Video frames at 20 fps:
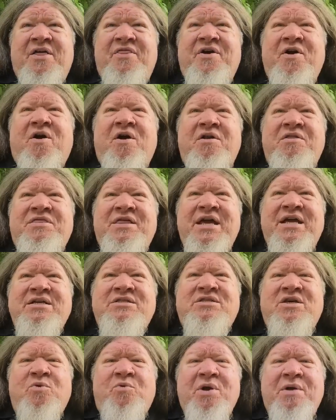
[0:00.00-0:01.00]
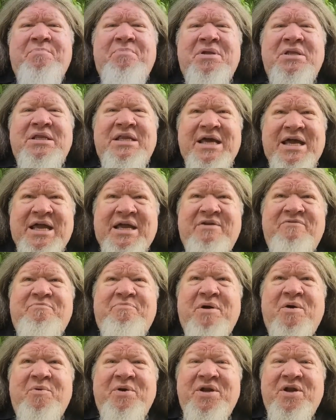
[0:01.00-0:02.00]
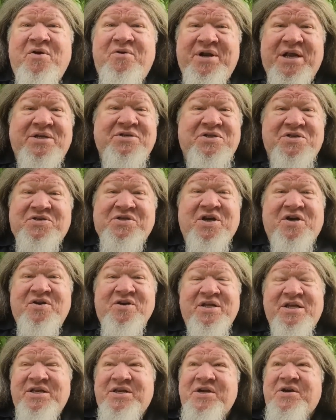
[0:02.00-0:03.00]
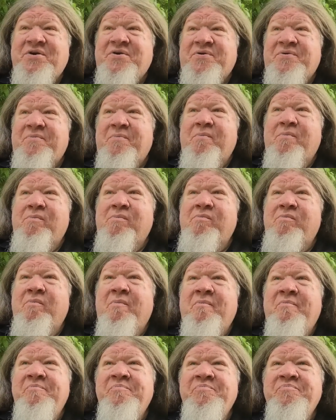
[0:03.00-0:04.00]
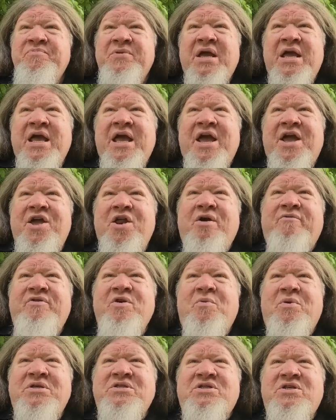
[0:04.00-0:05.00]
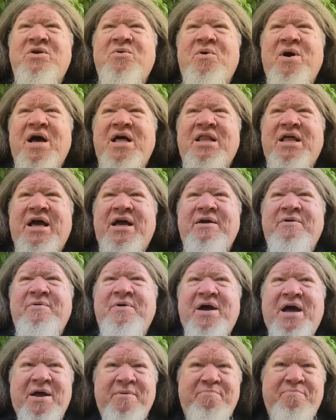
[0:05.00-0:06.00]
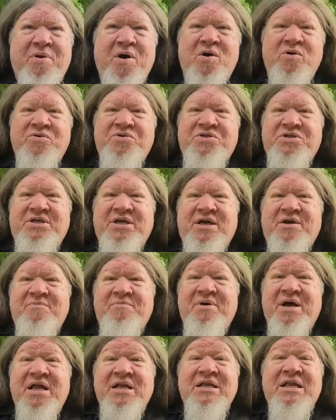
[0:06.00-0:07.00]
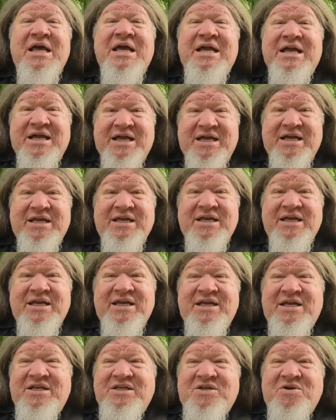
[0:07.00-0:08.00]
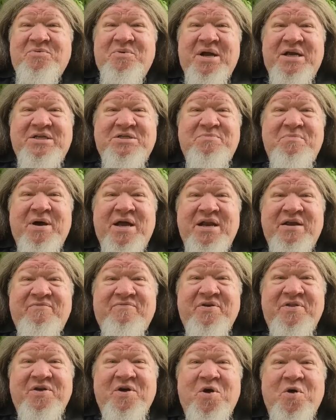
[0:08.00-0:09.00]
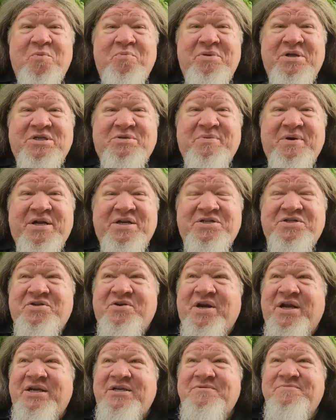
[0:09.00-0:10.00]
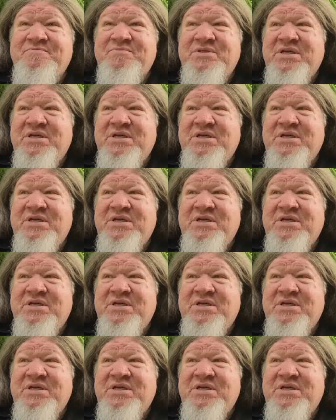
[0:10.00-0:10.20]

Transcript: There are things that we believe, but we don't necessarily do. You know, every once in a while, I post a link to raise money for the homeless ministry.